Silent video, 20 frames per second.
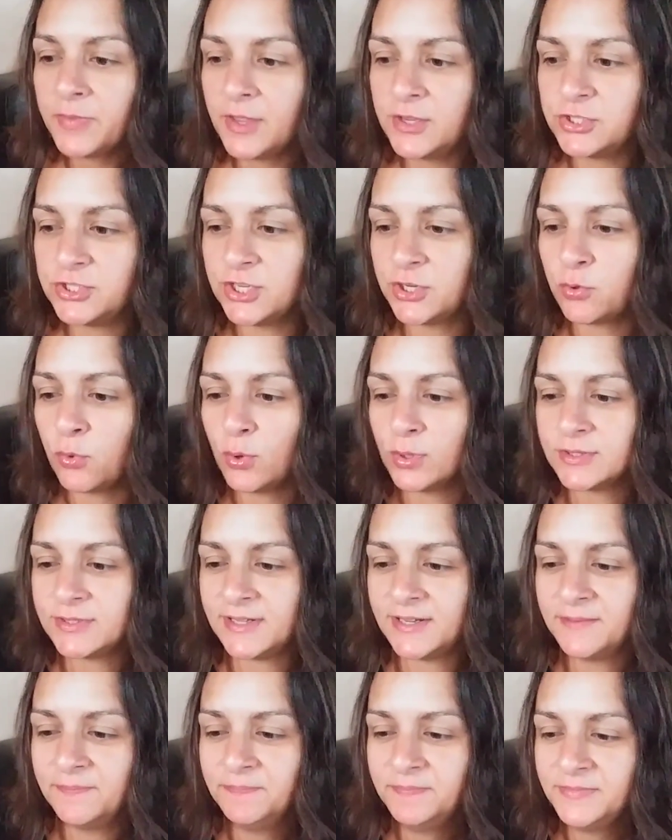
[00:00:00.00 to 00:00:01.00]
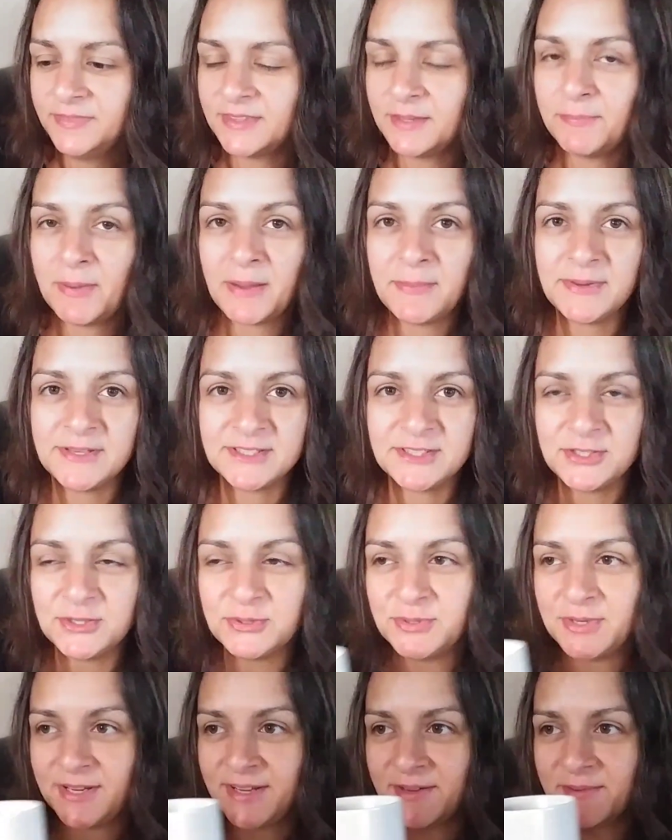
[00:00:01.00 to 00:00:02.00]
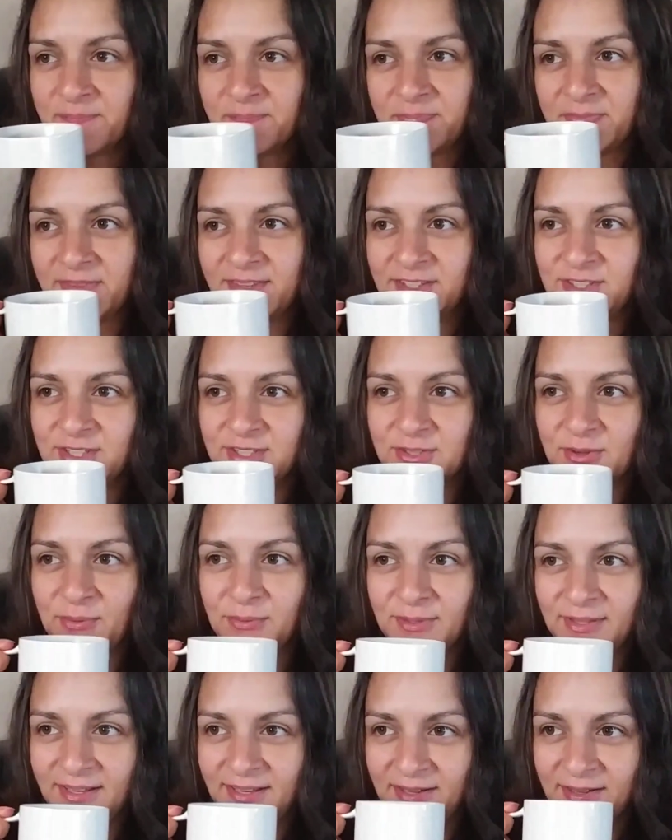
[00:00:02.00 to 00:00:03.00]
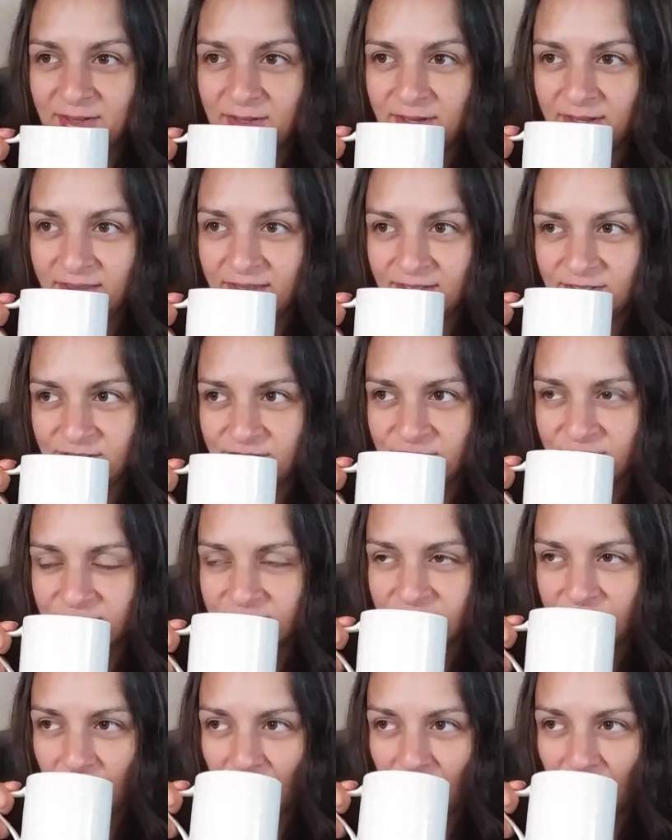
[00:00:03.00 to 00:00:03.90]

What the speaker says: She called it the baby's duty. She's only, I think did